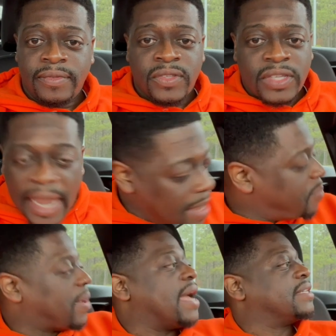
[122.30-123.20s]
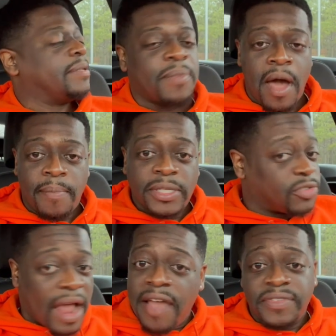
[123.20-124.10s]
Can't pass the bar. Been
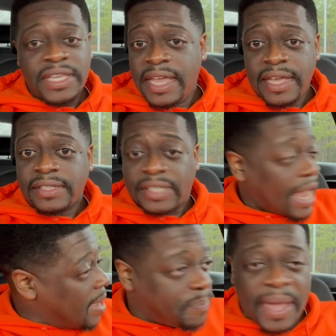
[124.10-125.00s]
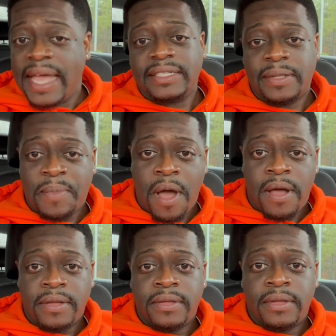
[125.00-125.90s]
trying for years. Can't pass the bar.
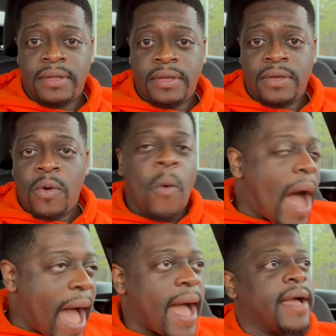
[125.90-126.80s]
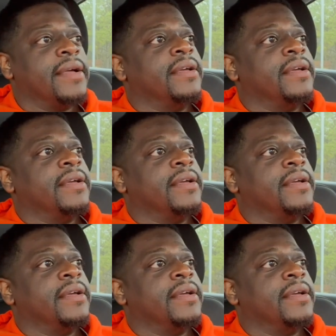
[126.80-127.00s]
Why?